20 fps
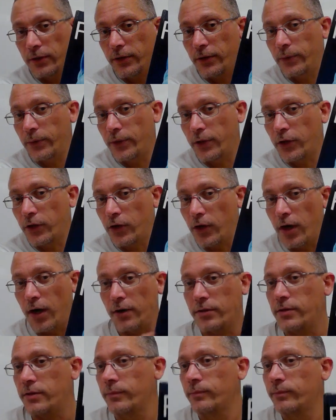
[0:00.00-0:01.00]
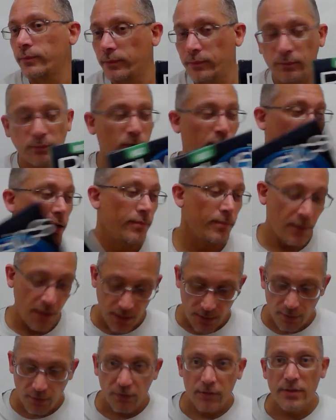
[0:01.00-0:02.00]
going across. Okay,
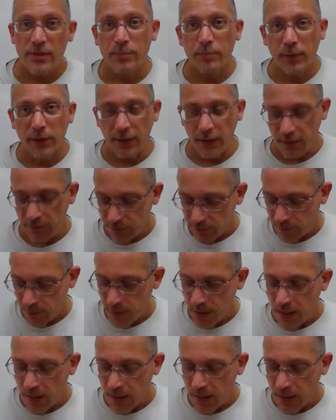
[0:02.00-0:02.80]
simple enough.